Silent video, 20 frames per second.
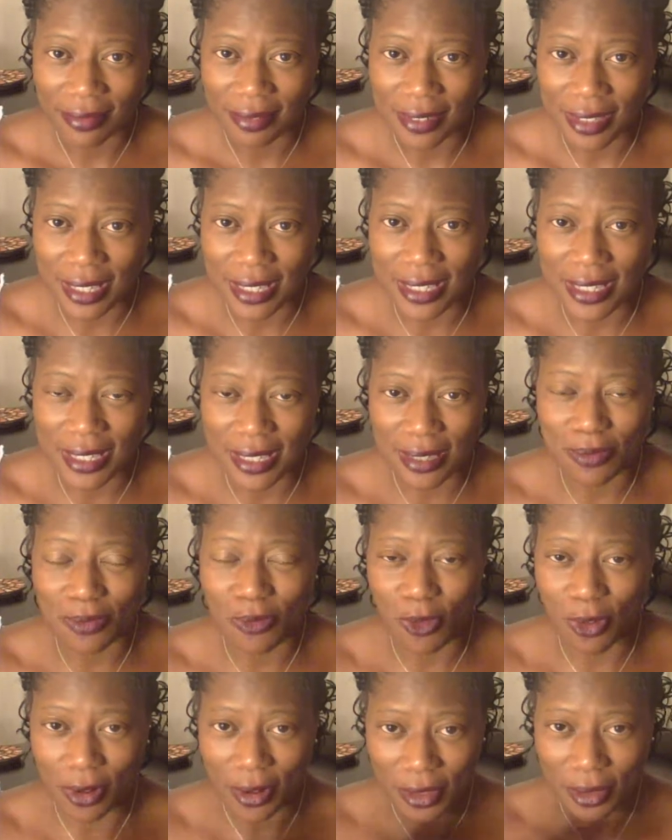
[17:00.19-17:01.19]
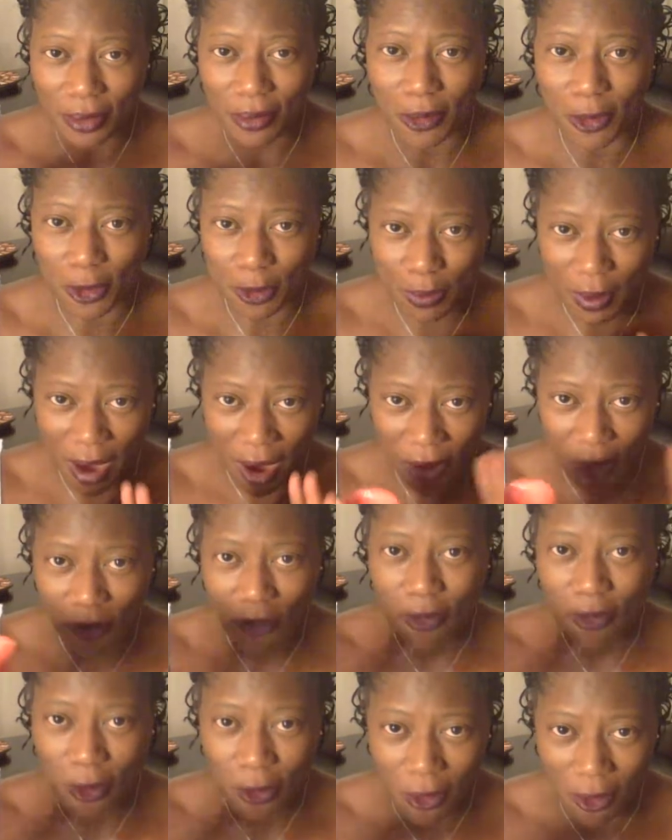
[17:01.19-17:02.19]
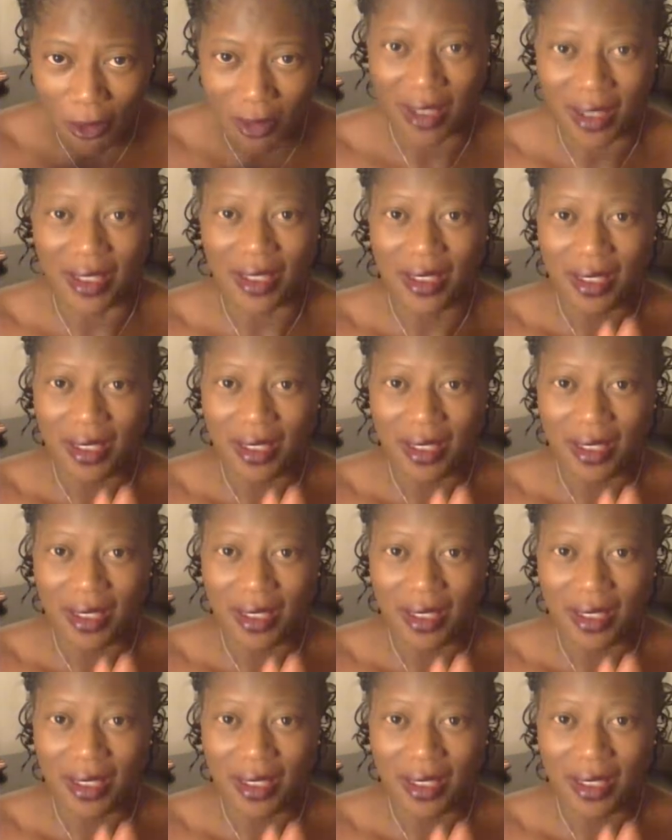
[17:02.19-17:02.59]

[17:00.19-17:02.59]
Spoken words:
This is one of the most powerful